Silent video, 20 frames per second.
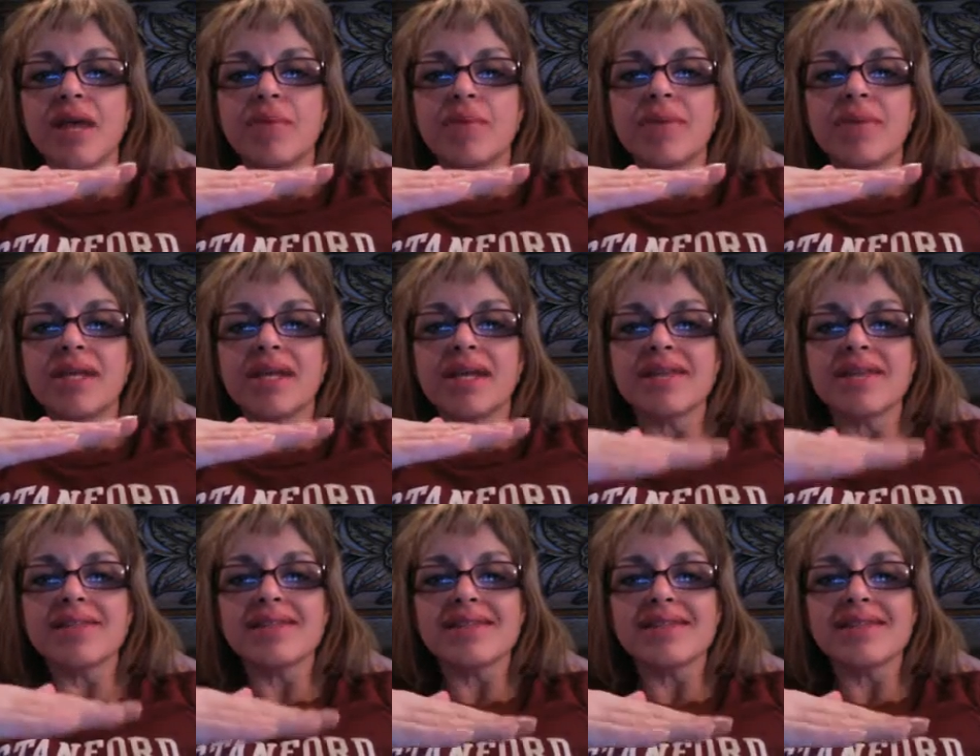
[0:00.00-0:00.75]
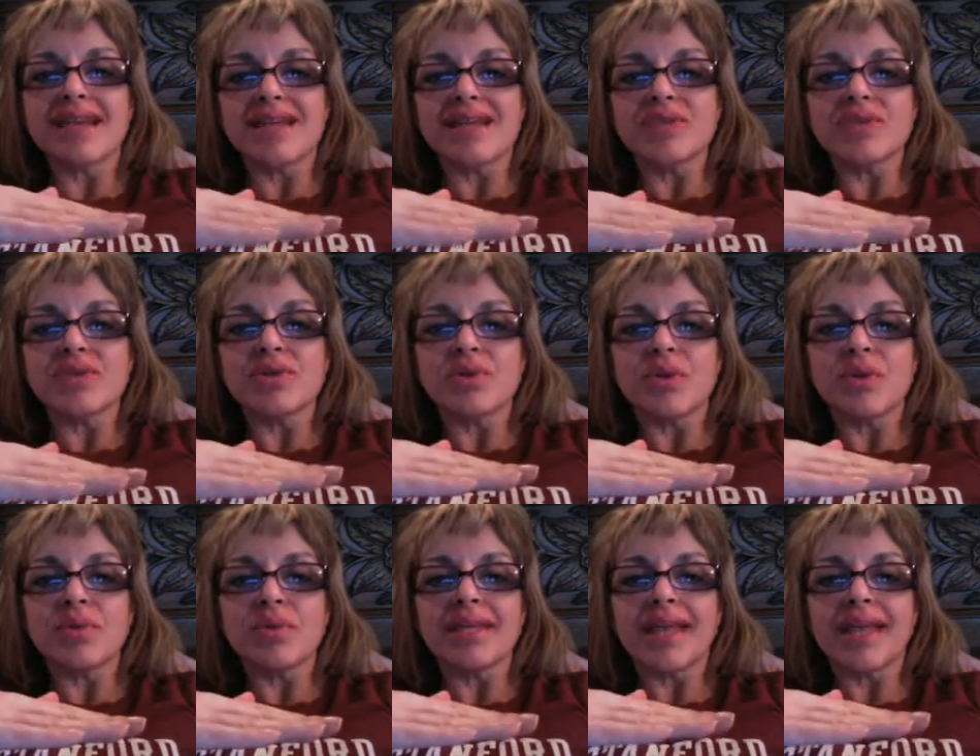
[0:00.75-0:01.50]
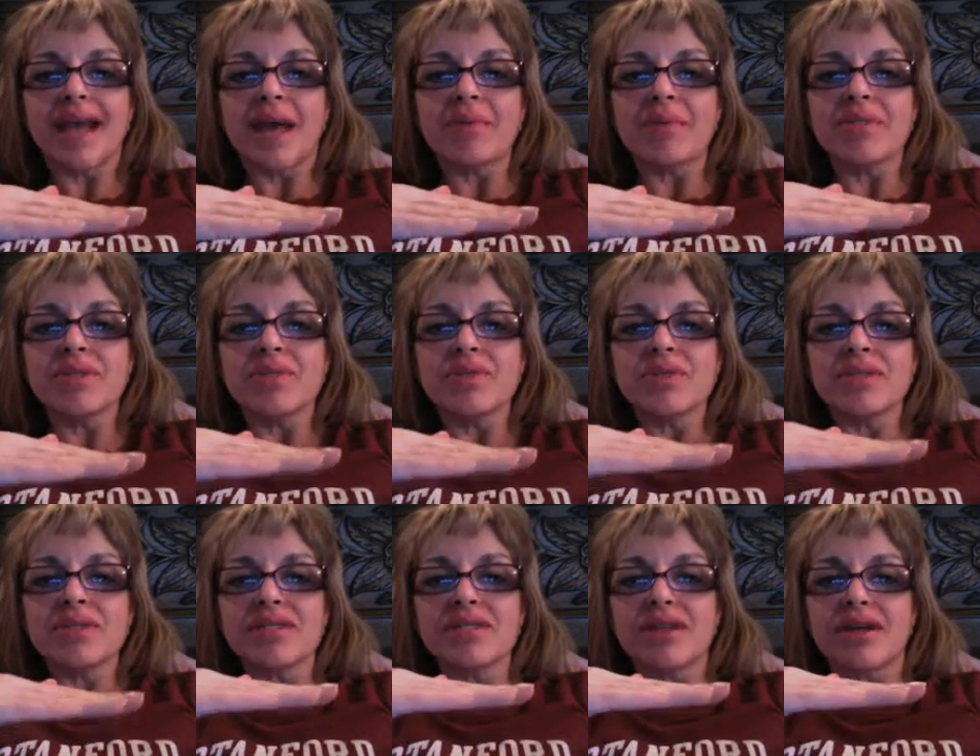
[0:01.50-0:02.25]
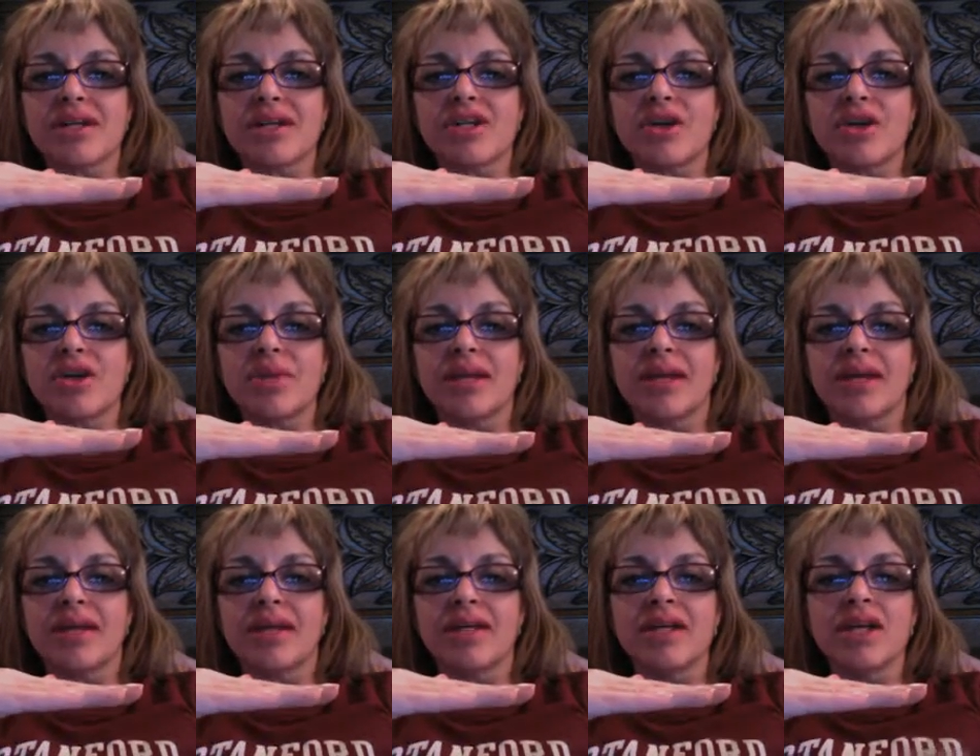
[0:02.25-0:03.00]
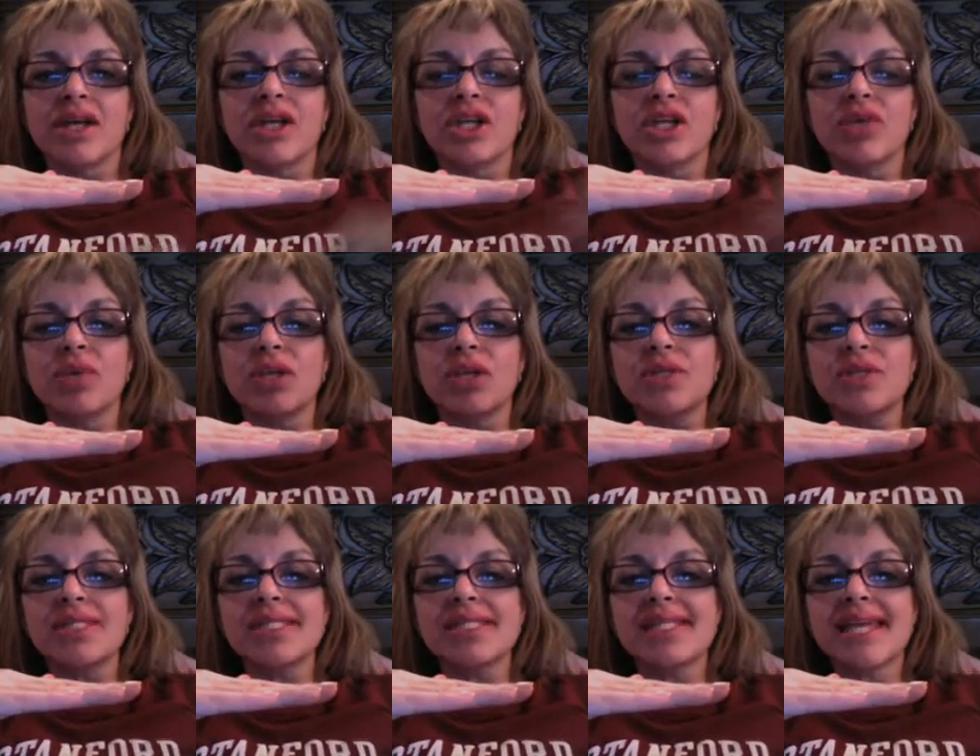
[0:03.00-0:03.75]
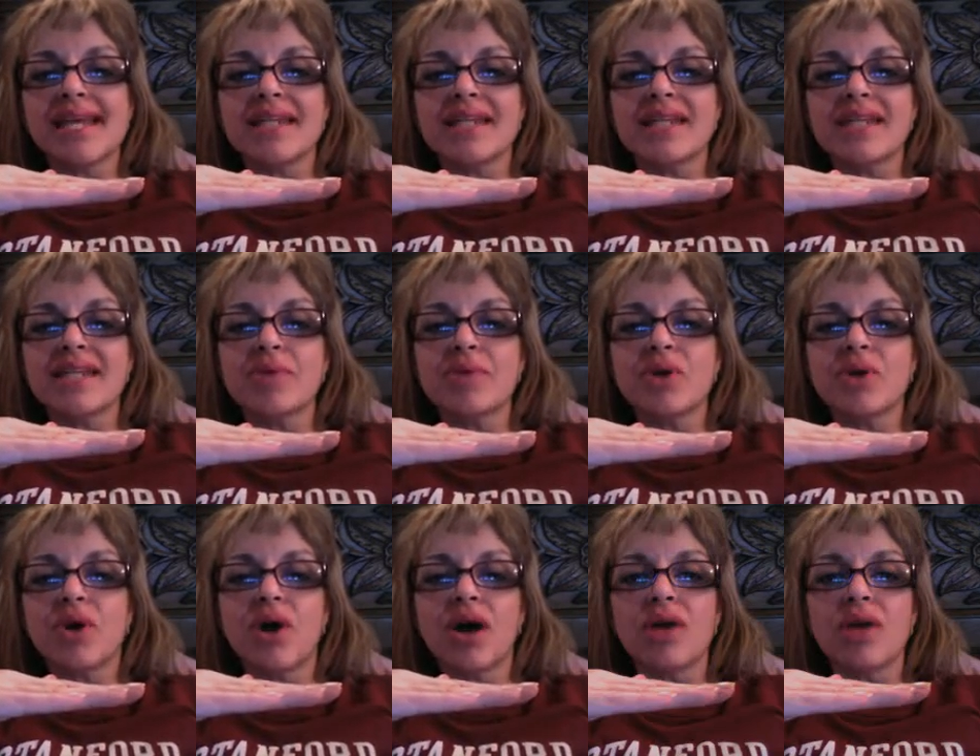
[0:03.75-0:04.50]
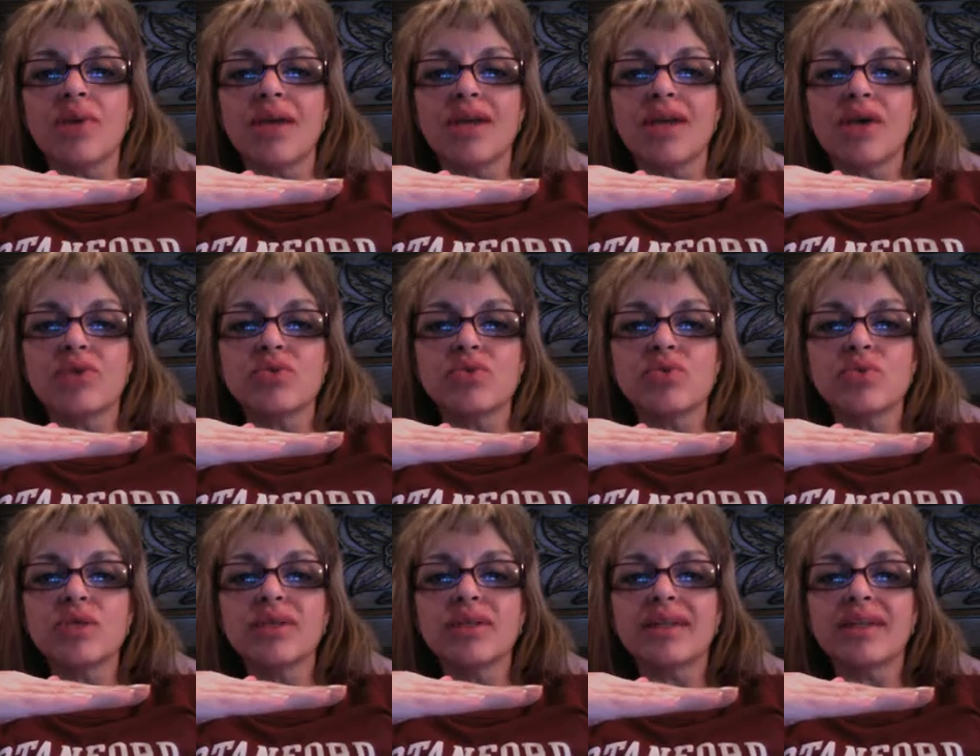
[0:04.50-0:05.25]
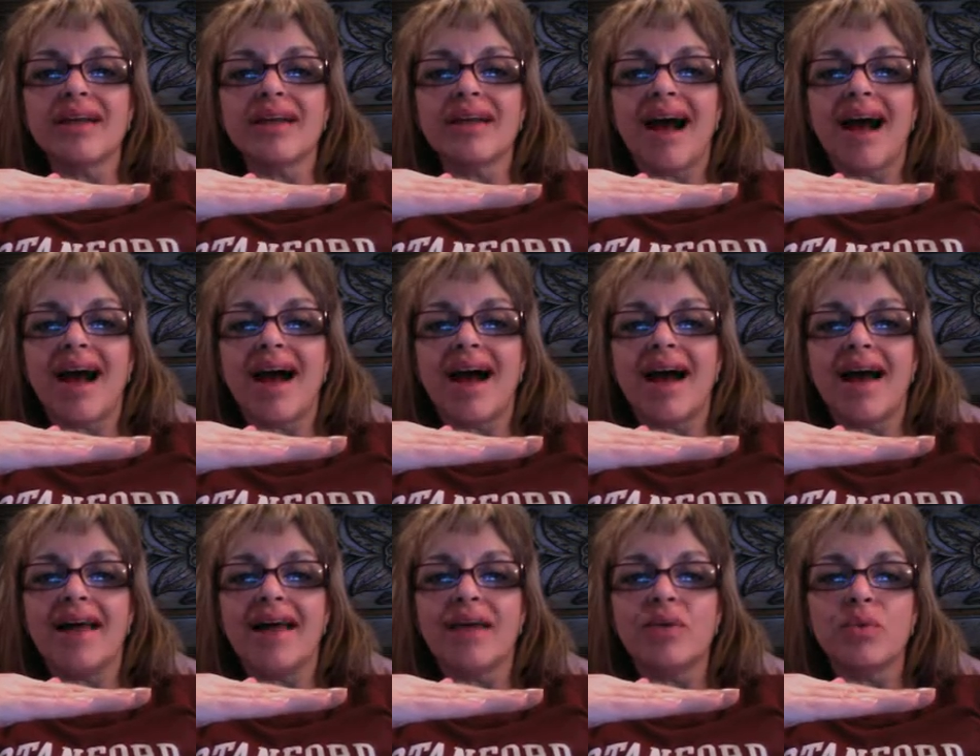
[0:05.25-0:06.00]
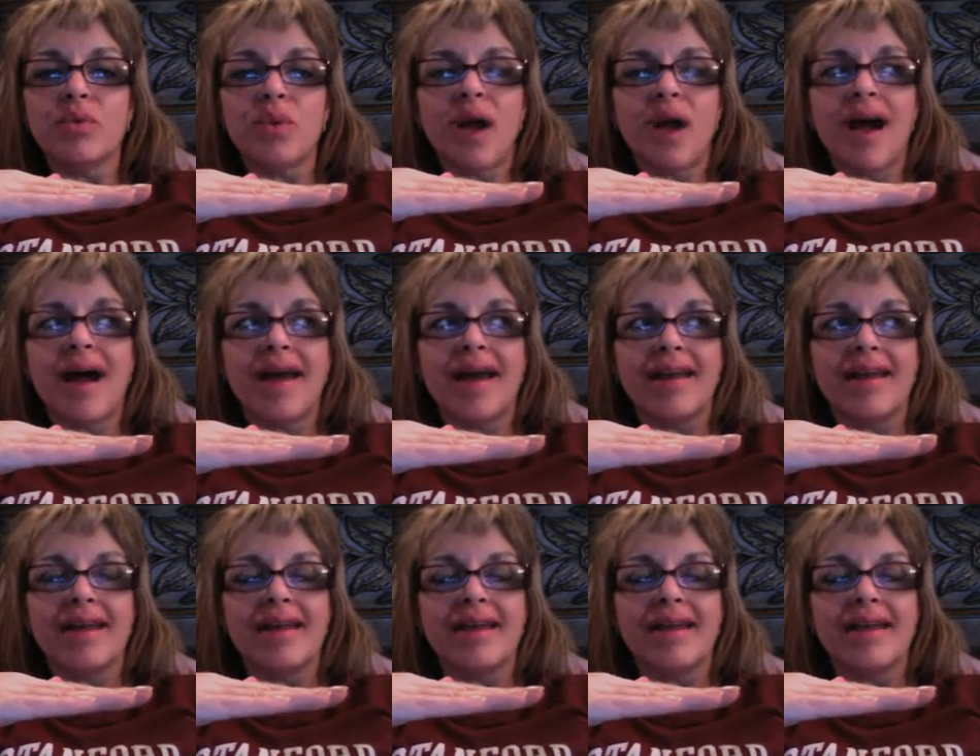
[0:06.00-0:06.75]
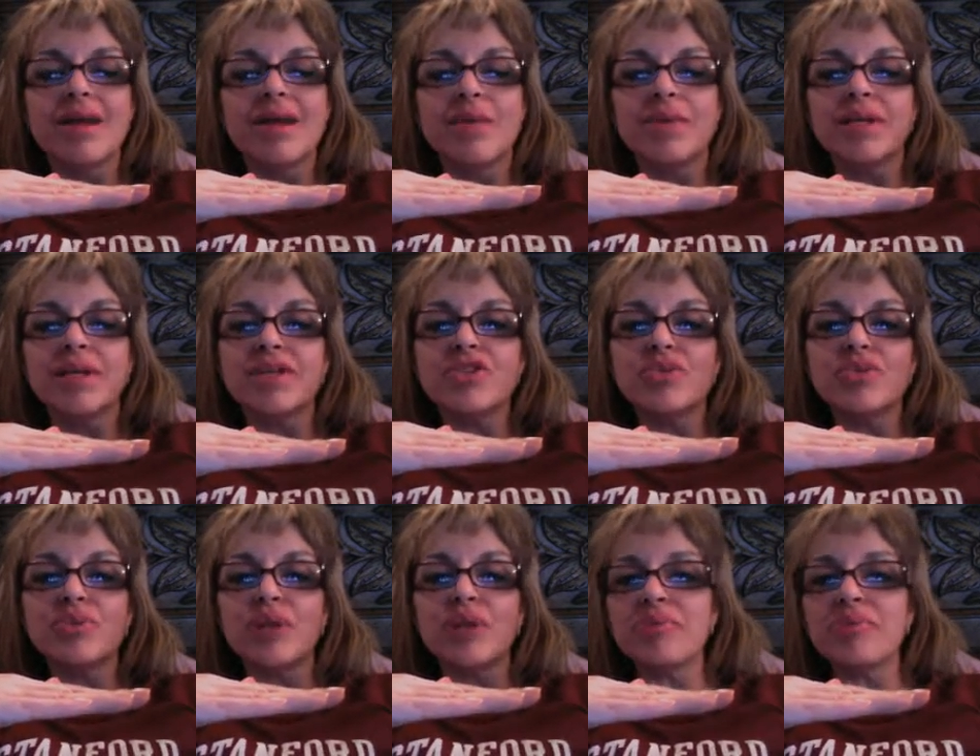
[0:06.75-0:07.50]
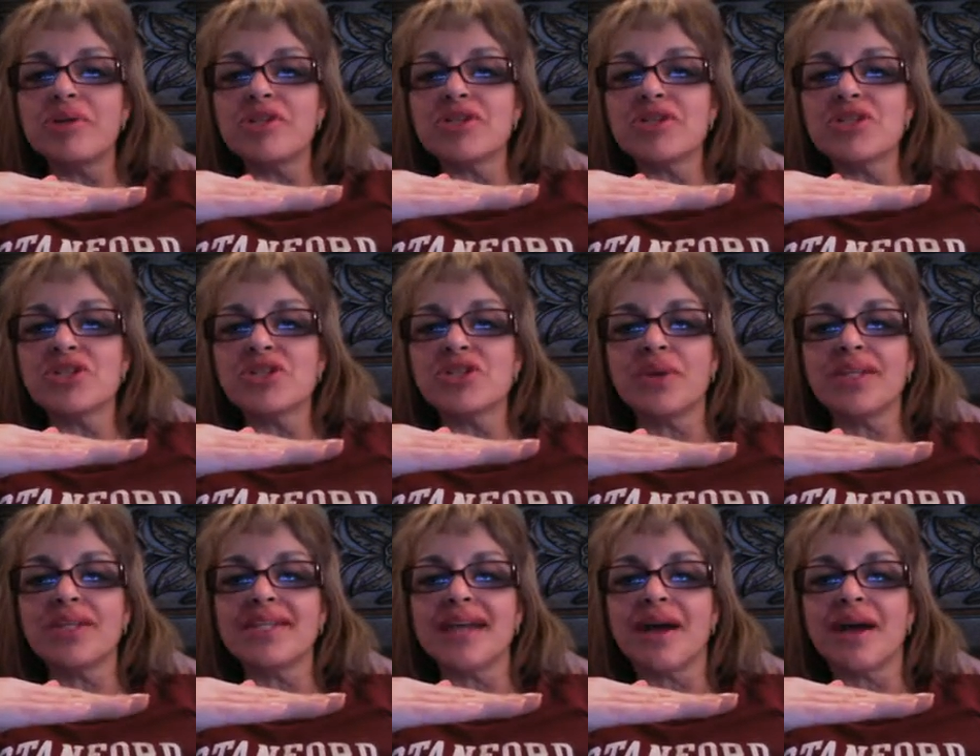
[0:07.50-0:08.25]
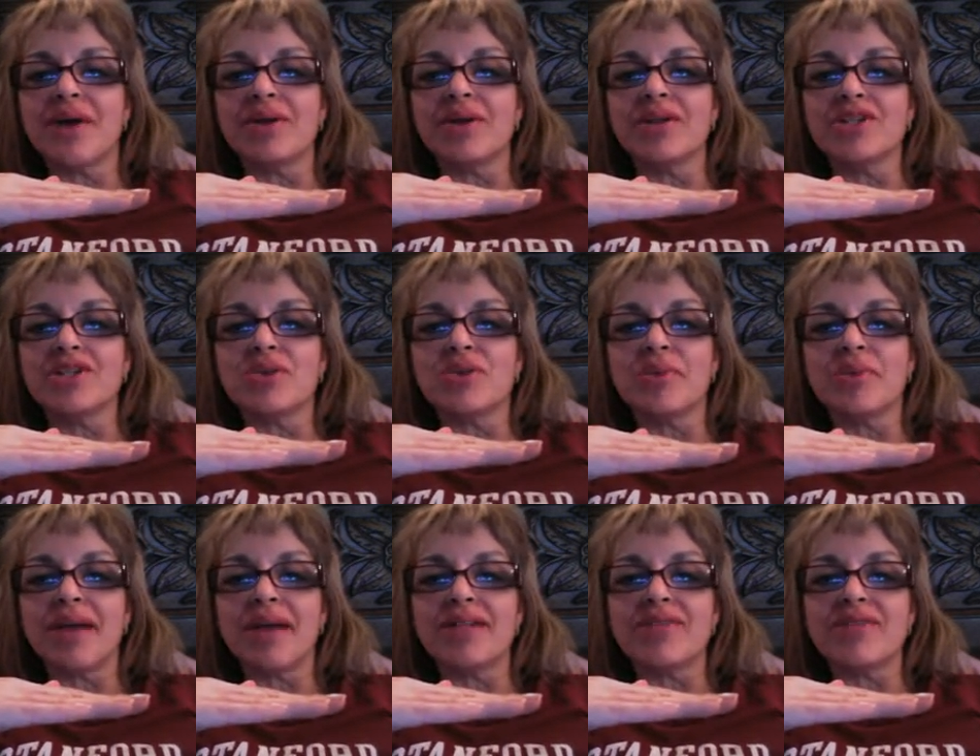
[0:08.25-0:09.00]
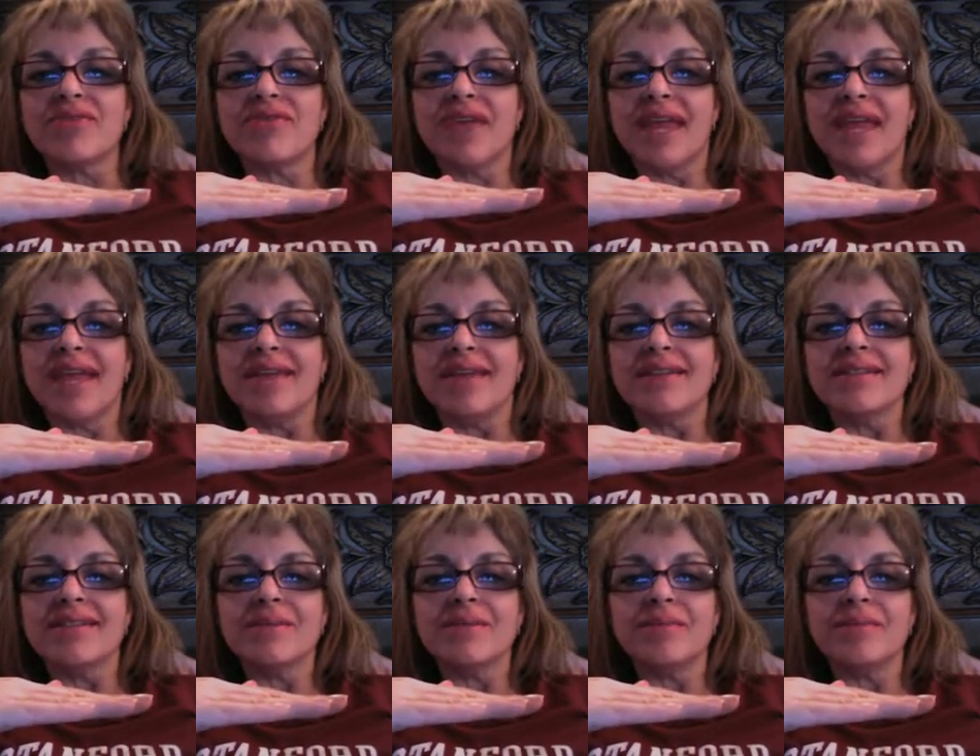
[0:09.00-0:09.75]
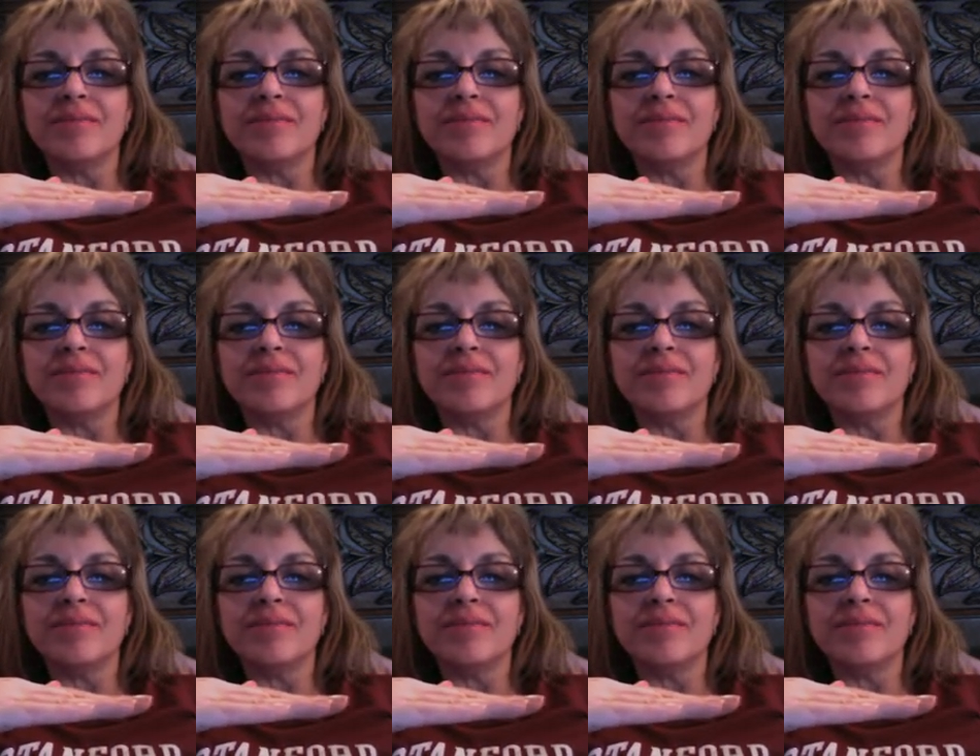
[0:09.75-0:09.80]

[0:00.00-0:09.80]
Because that's what normally happens with dysautonomia. When you stand up, your heart rate goes really high. Why? Because your blood pressure is going down because you're about to faint,